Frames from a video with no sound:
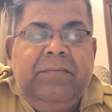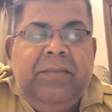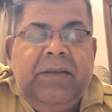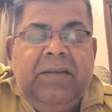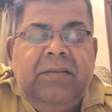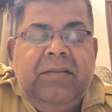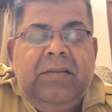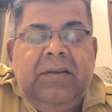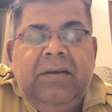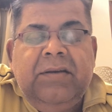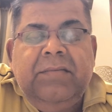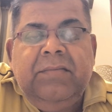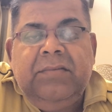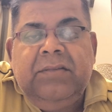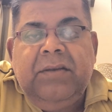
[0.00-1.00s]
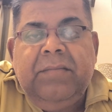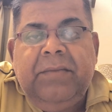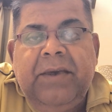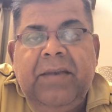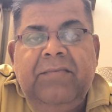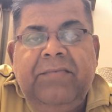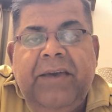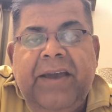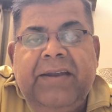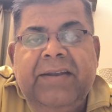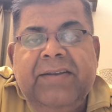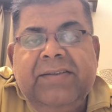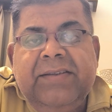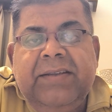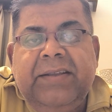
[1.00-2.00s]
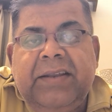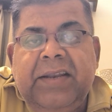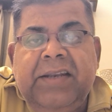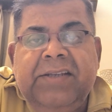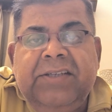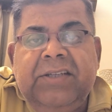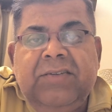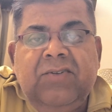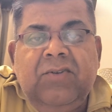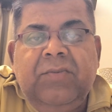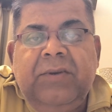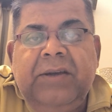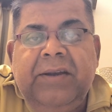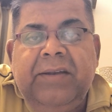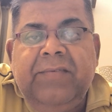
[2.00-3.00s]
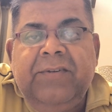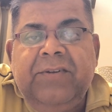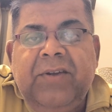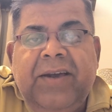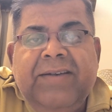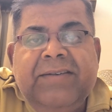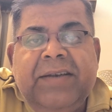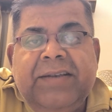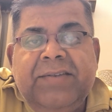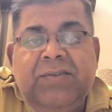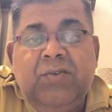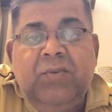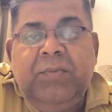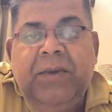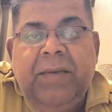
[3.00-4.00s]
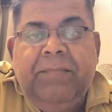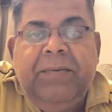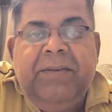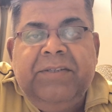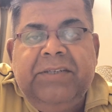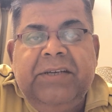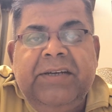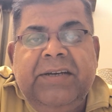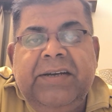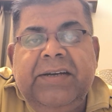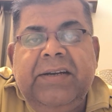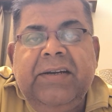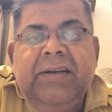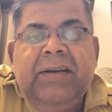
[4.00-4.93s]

the main fact is that the clinicians should be individualized and should be appreciated